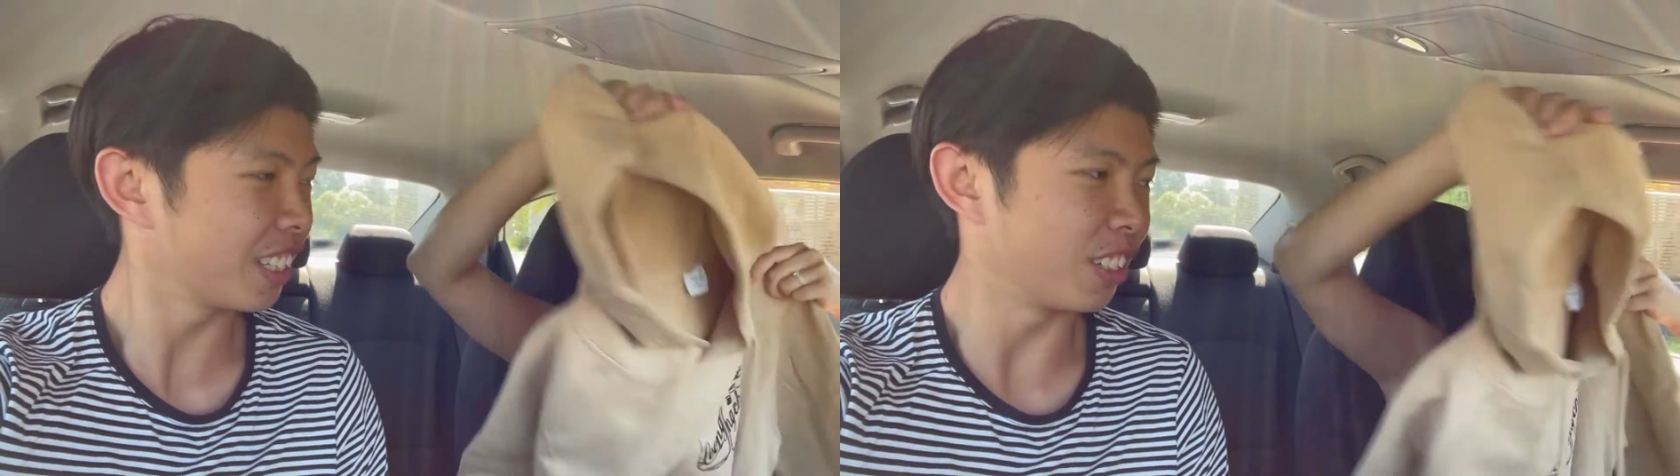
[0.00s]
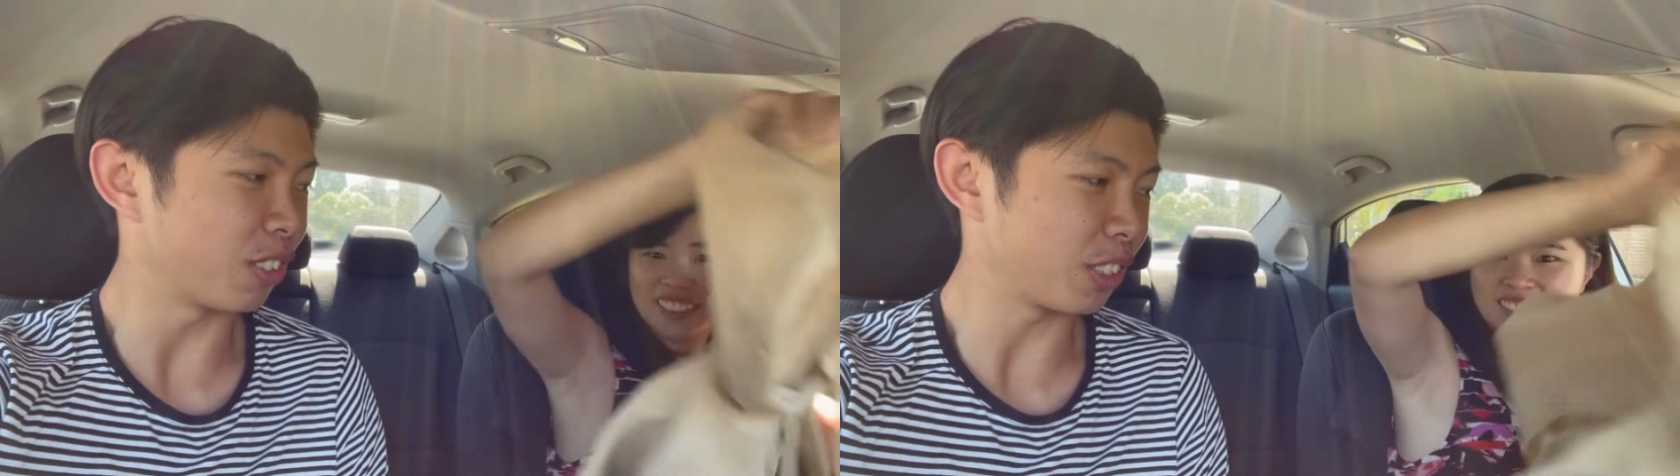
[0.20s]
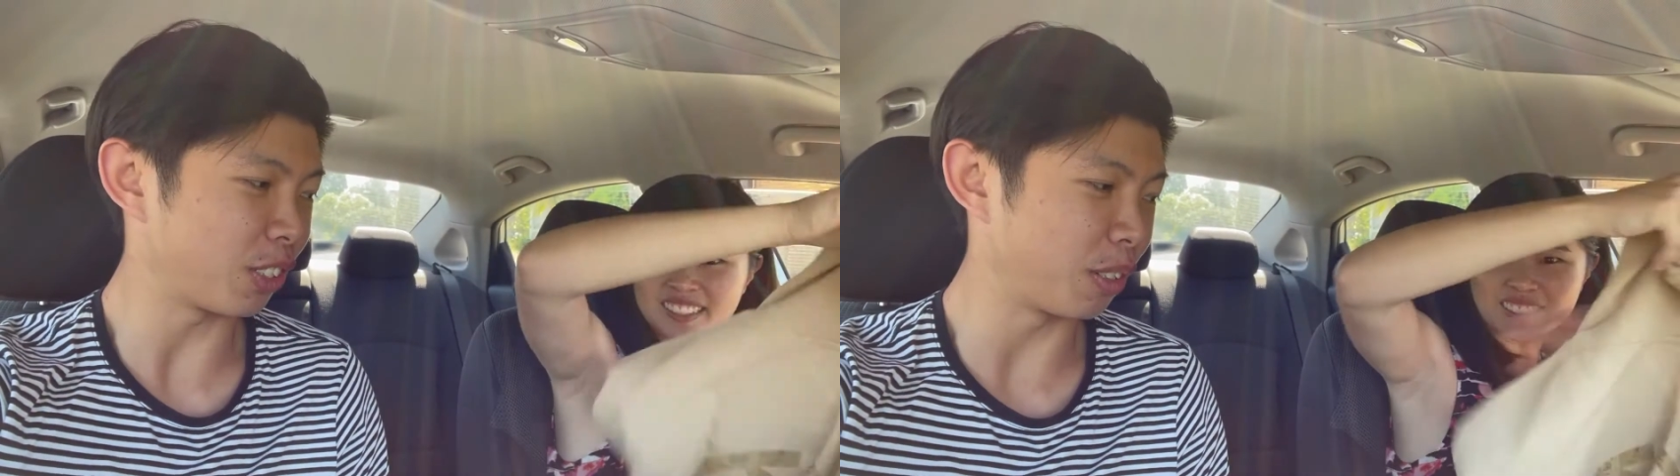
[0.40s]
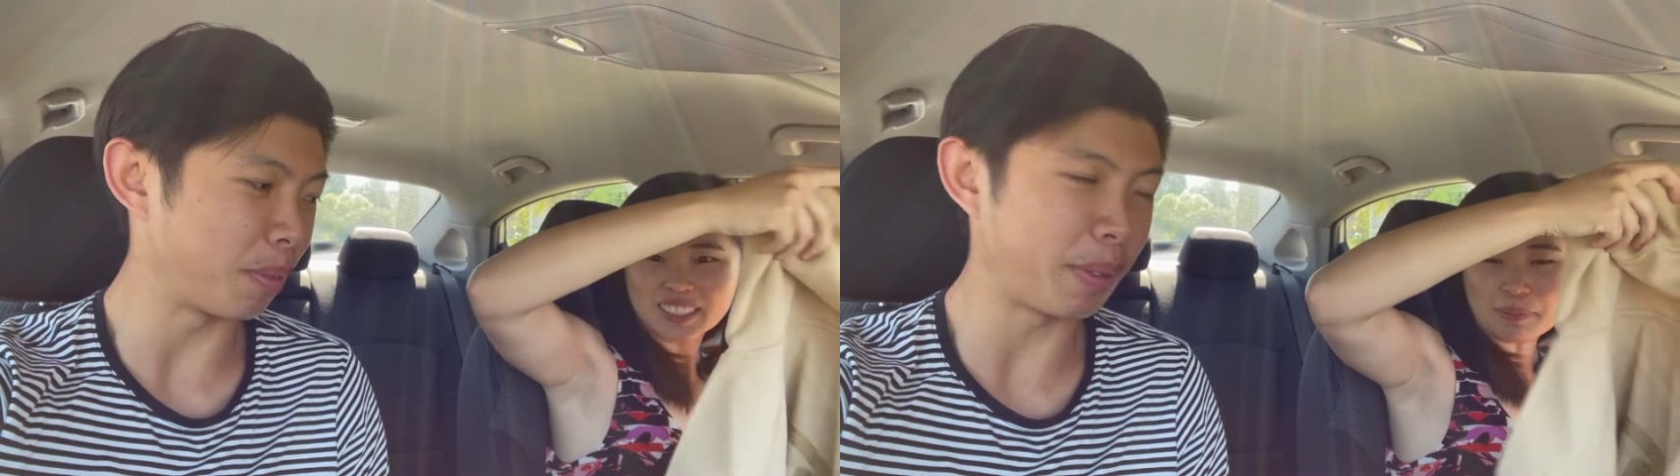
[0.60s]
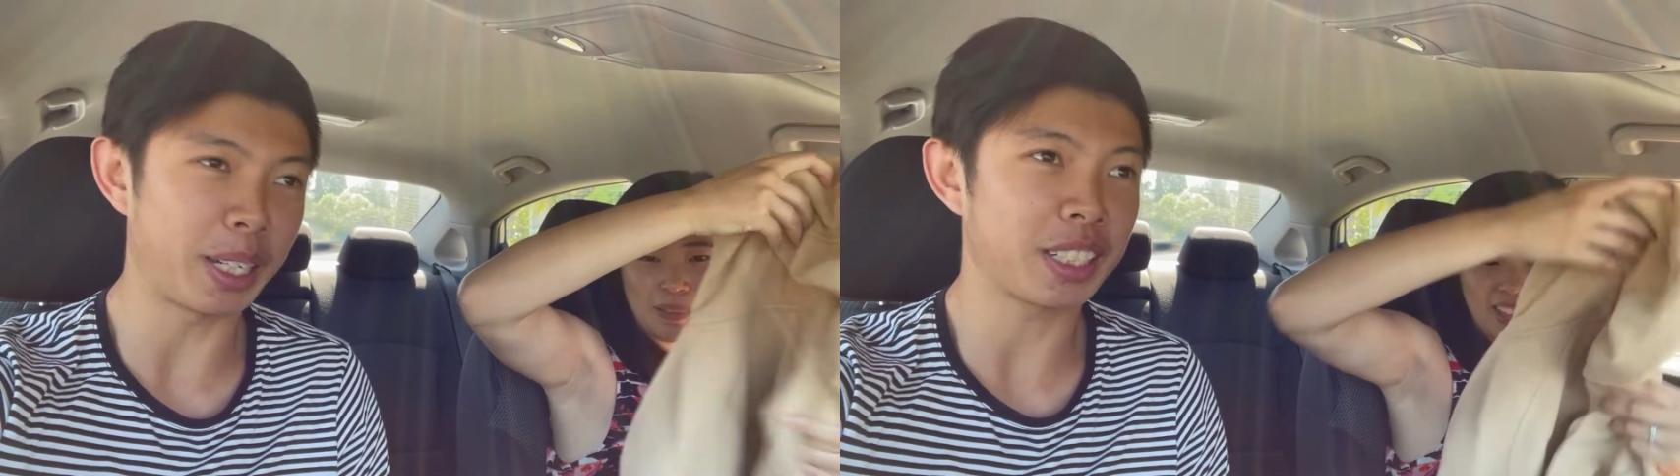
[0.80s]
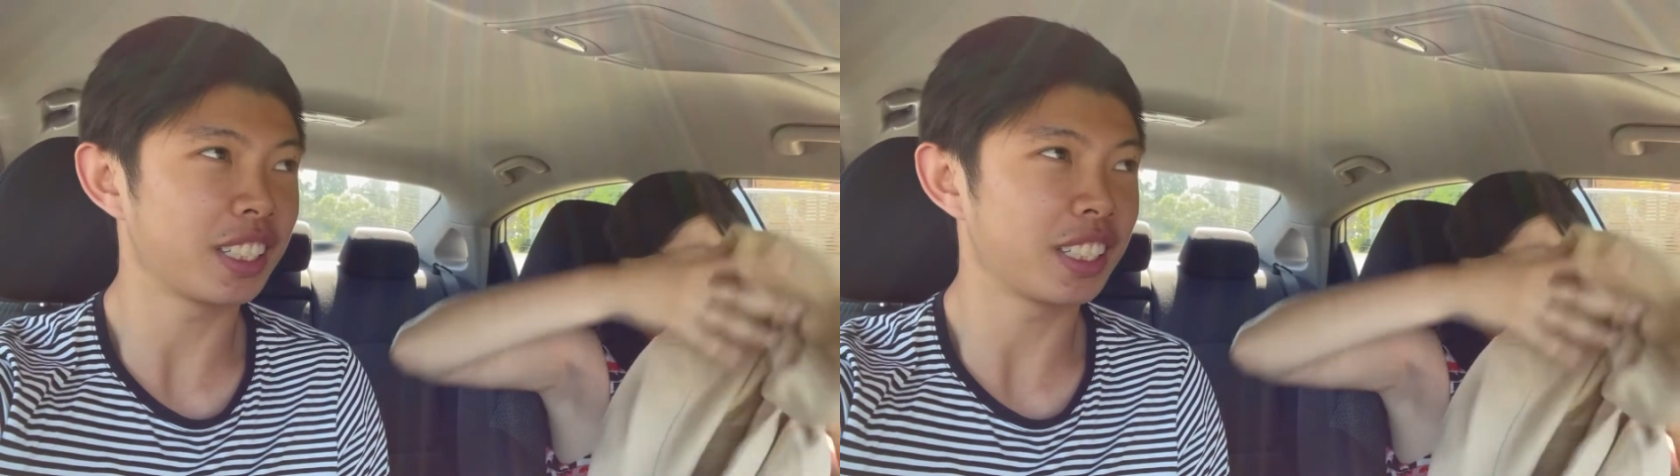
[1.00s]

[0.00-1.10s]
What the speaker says: I'll show them back.